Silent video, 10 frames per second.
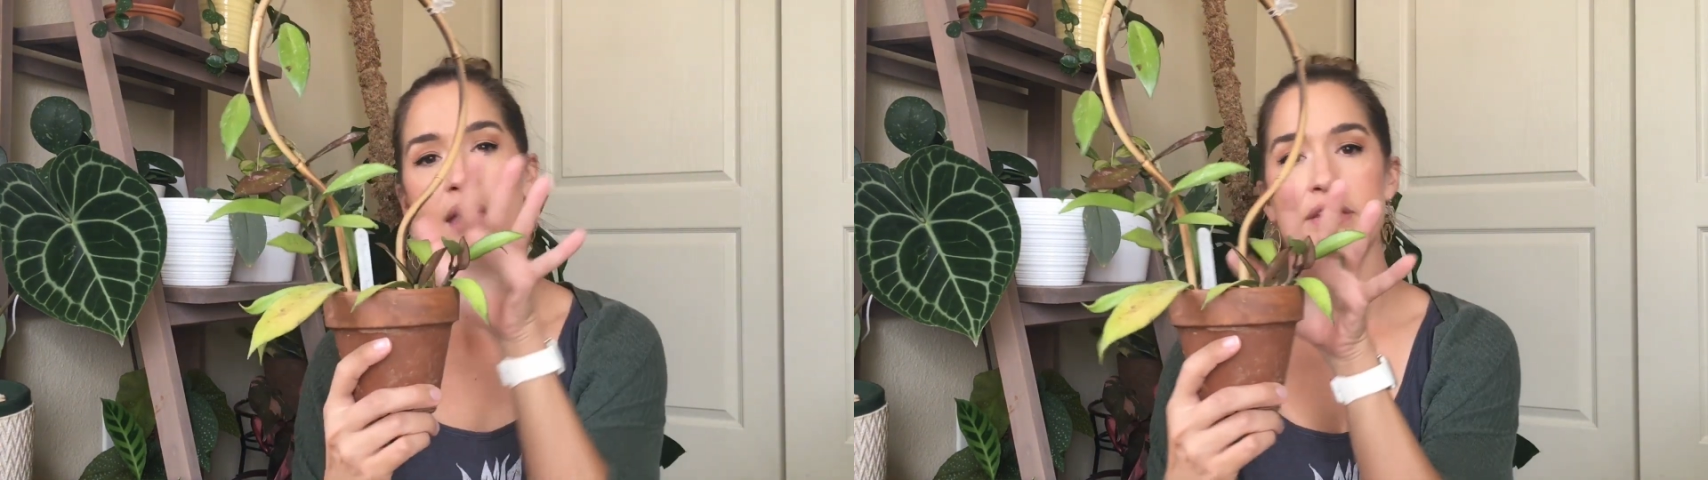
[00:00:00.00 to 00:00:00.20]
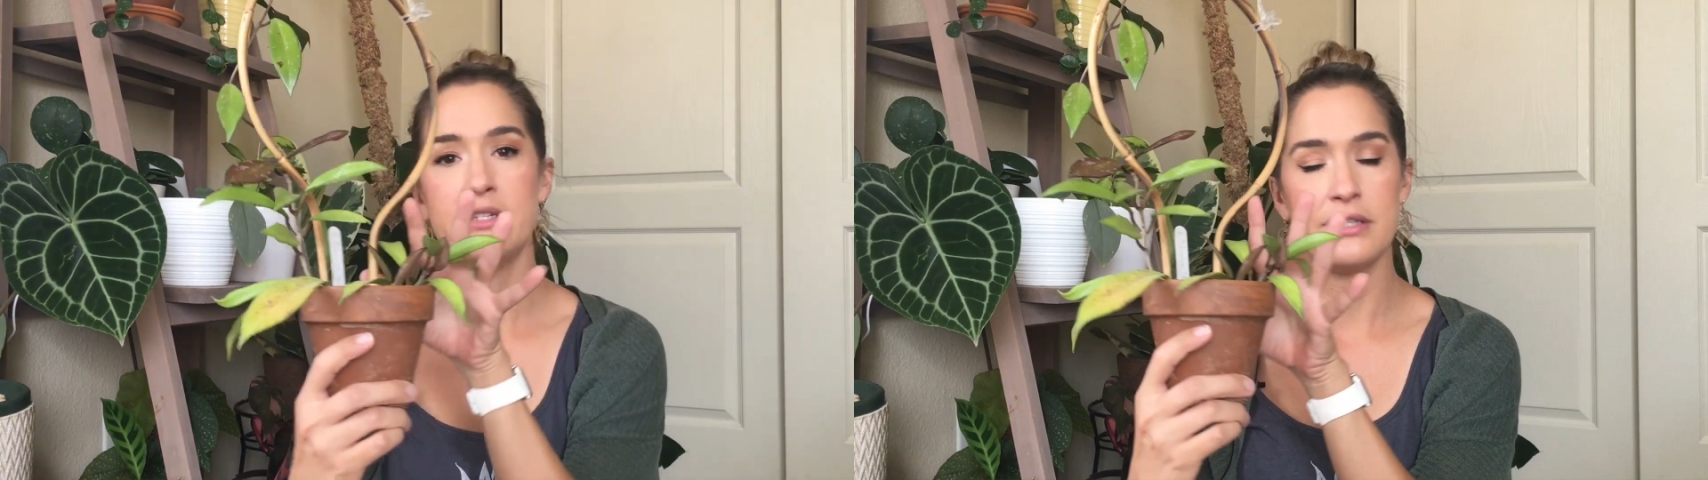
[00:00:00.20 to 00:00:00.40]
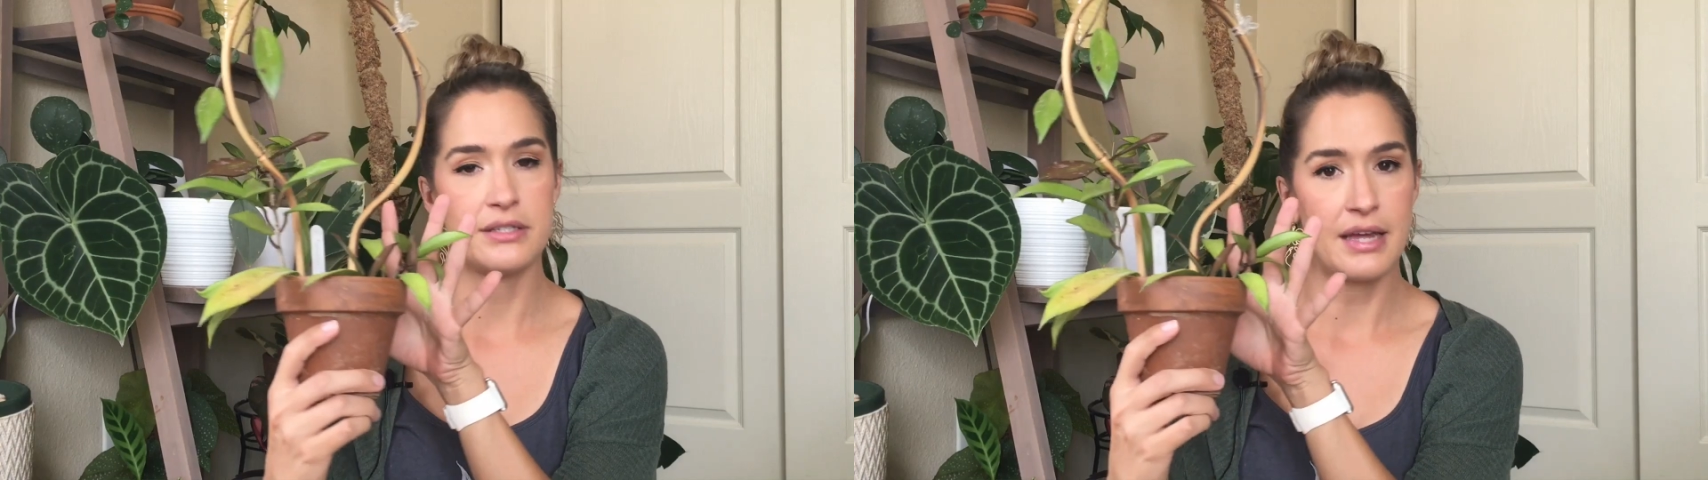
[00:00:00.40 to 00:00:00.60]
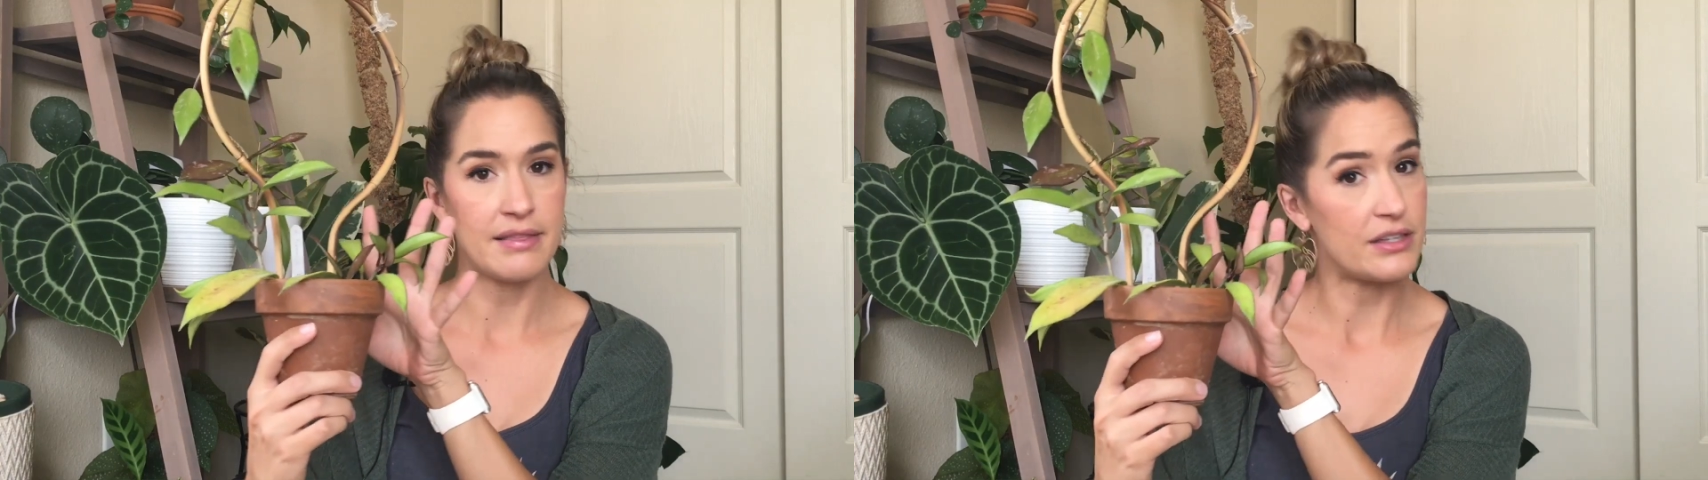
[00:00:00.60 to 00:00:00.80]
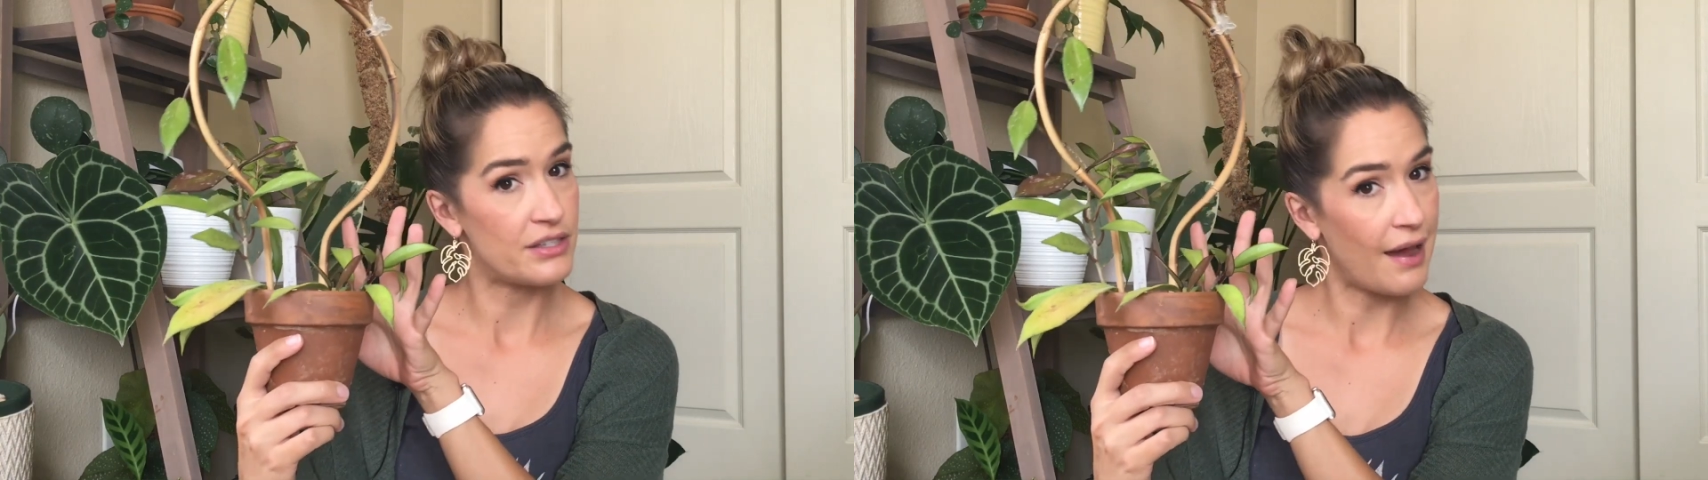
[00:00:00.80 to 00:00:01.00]
and this is the
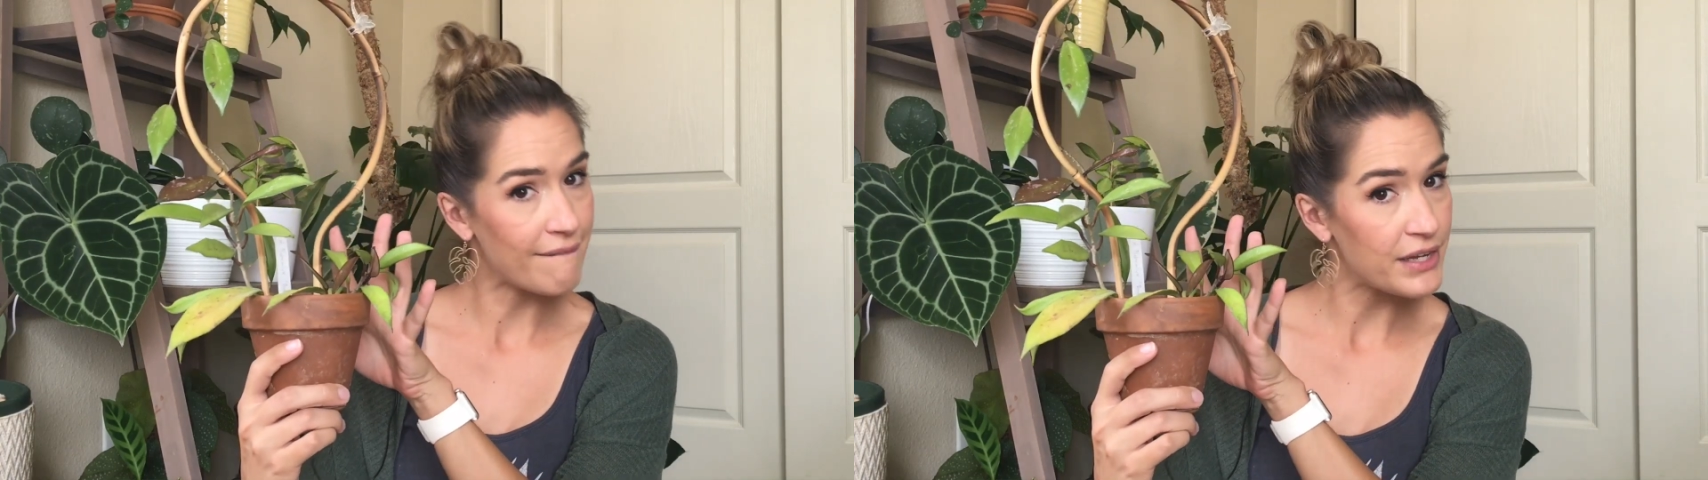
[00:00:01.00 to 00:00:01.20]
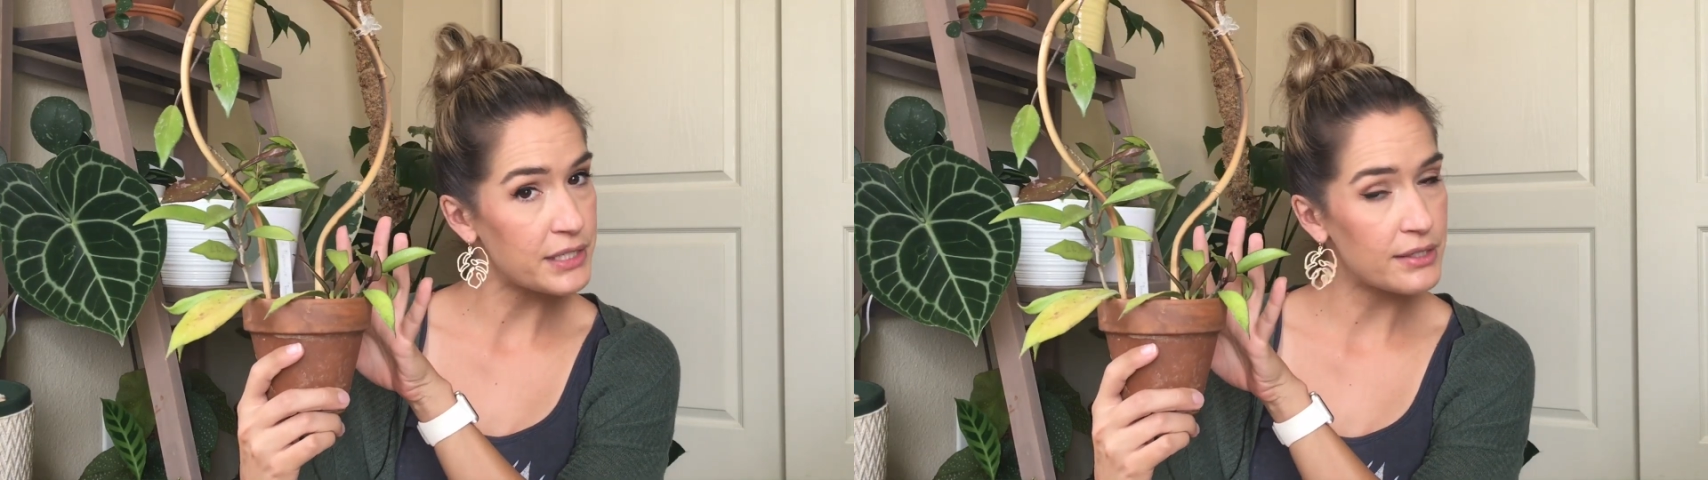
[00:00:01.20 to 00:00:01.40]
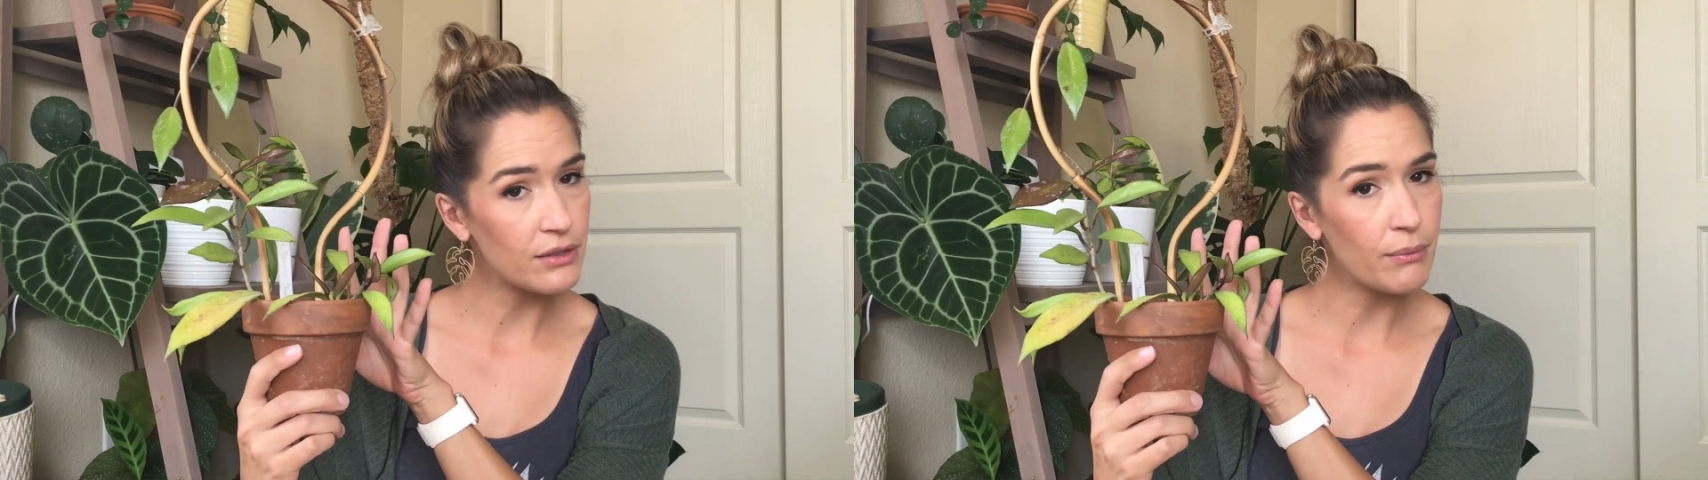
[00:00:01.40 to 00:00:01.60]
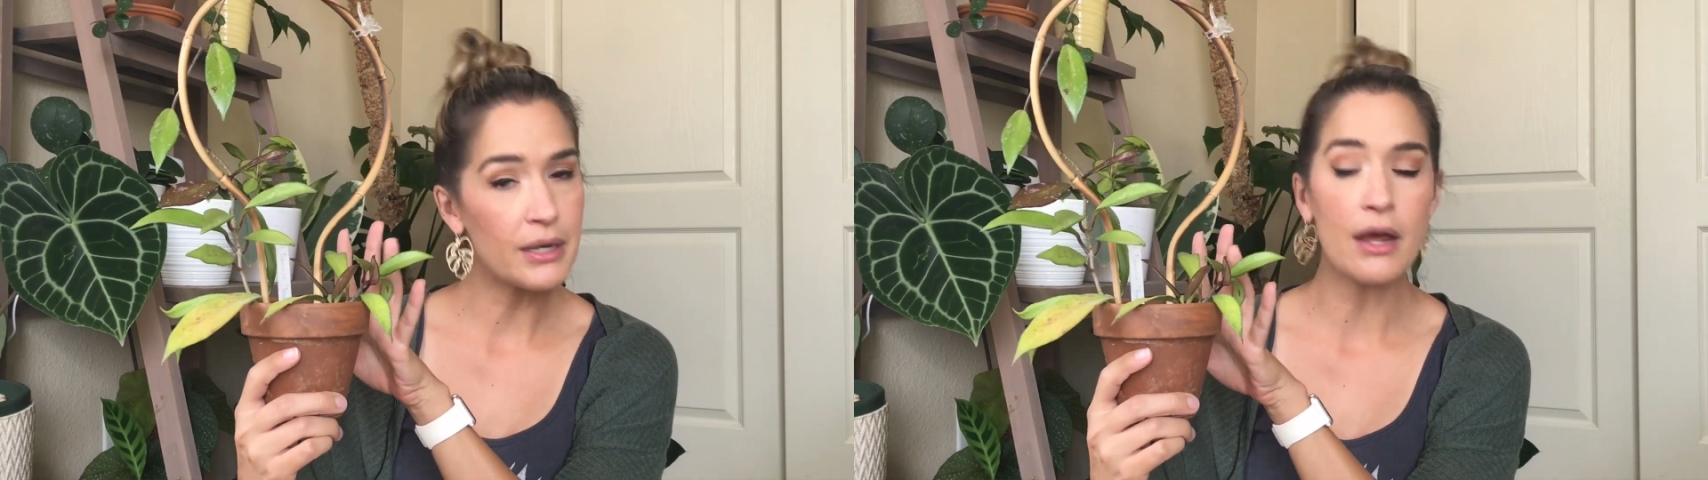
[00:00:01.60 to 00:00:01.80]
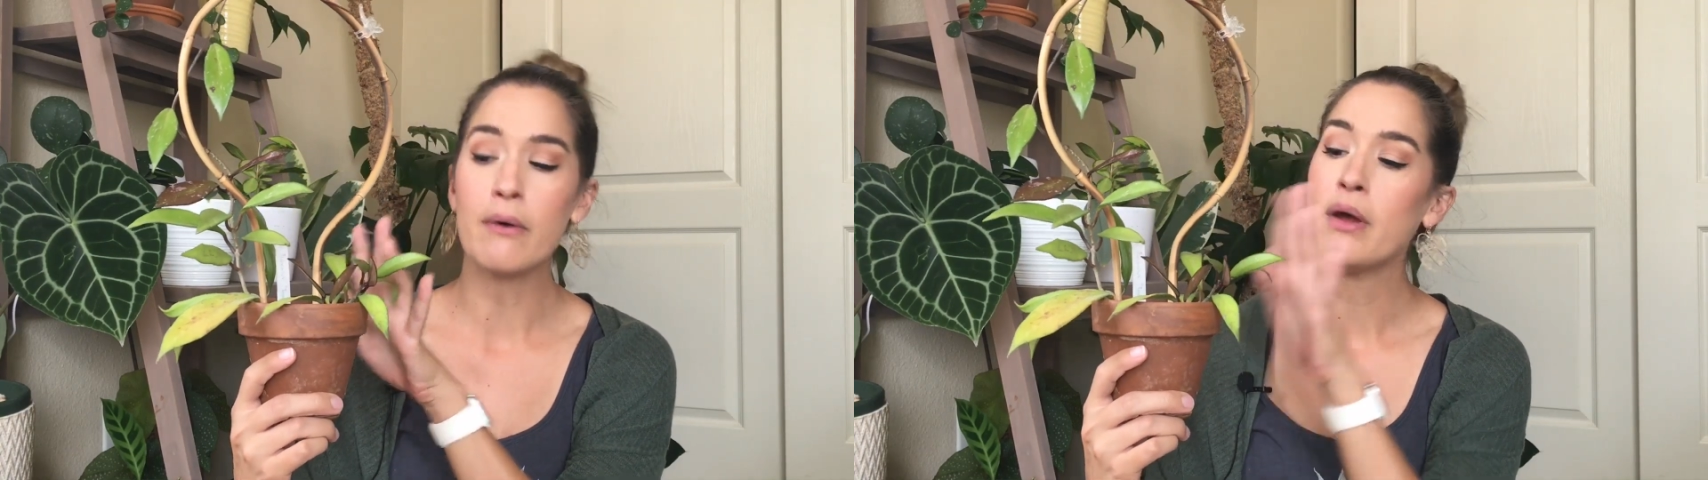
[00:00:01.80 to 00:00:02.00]
side that's not facing the
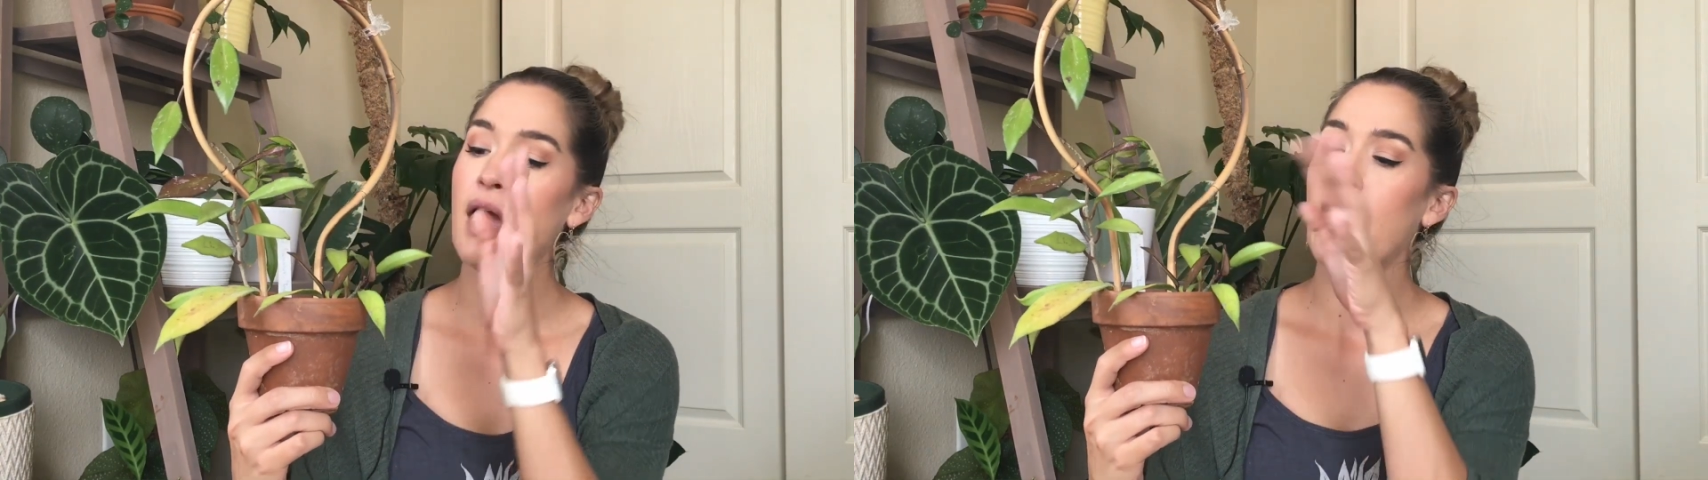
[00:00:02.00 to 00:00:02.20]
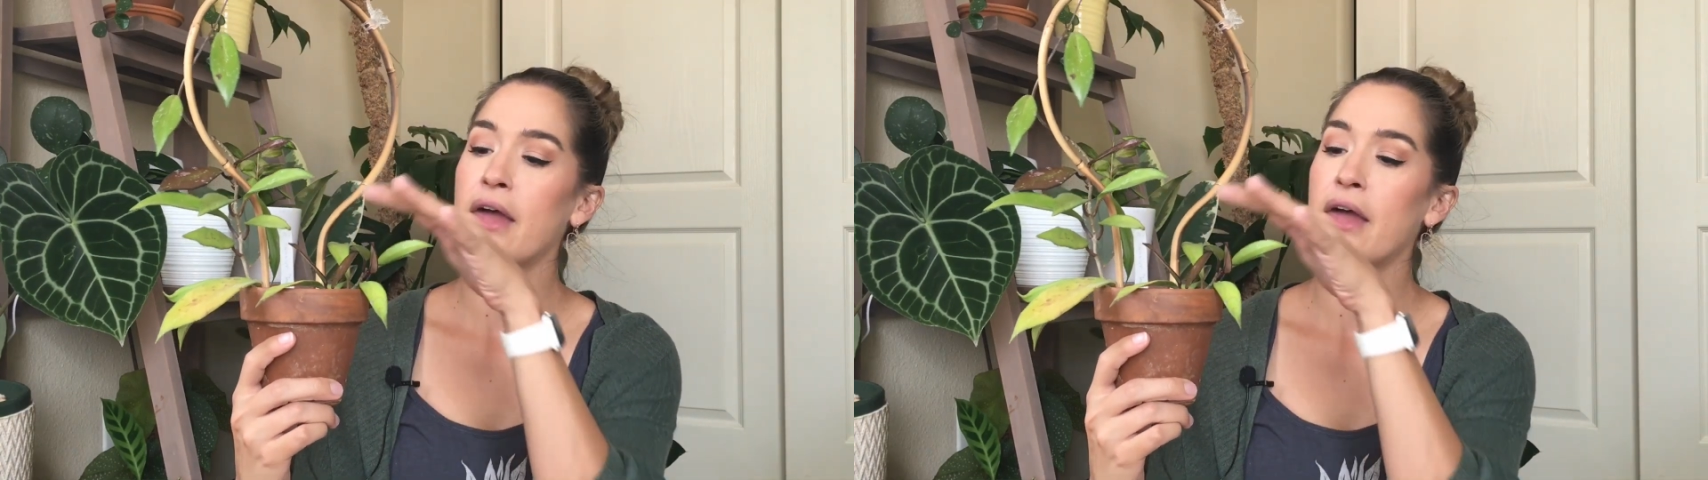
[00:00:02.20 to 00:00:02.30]
window,